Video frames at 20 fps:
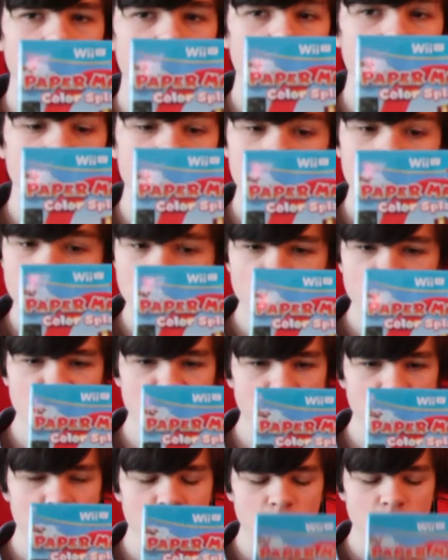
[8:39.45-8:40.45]
Paper
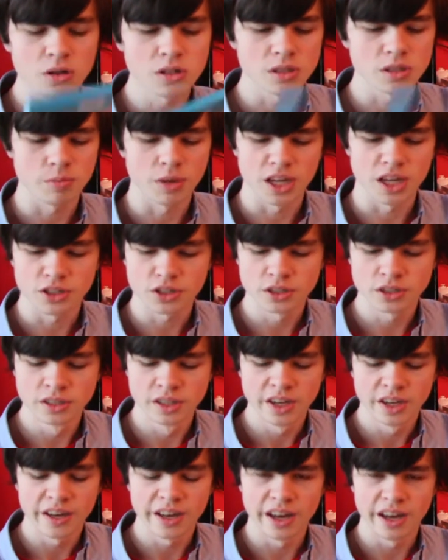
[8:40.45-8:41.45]
Mario Color Splash.
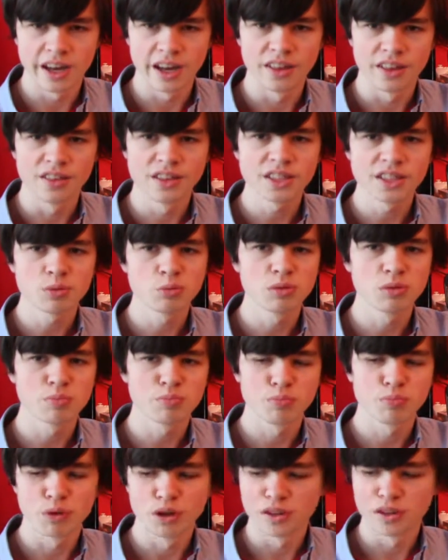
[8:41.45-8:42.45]
Uh, this was
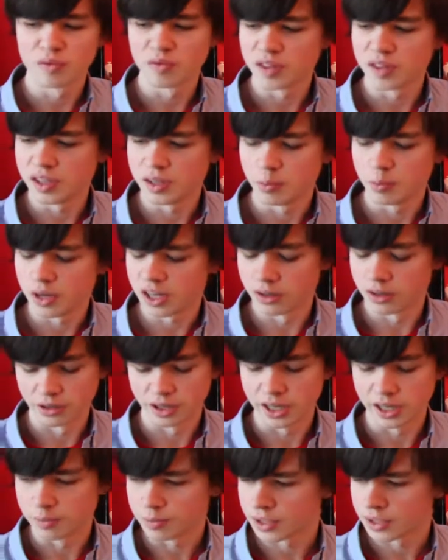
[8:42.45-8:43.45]
one of the better
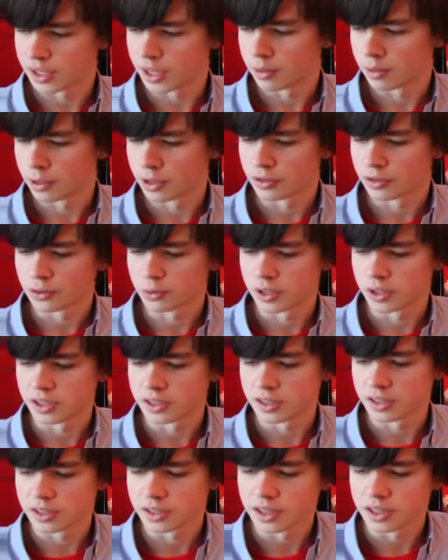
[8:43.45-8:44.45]
games that came out in
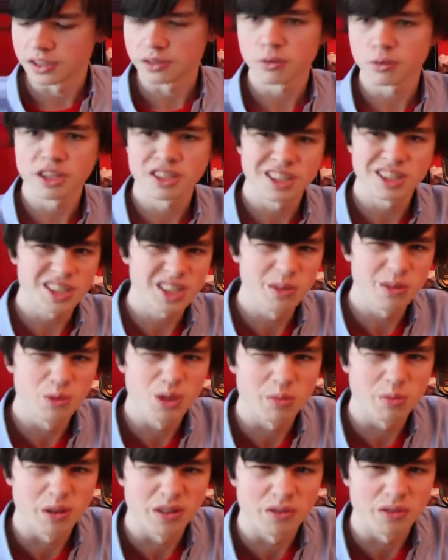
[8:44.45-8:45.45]
2016. 2016
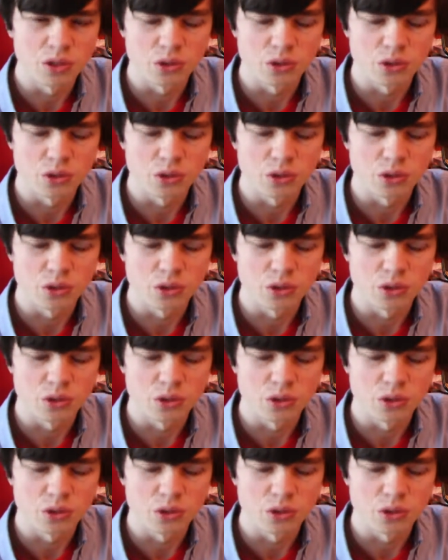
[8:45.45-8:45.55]
was a bit of a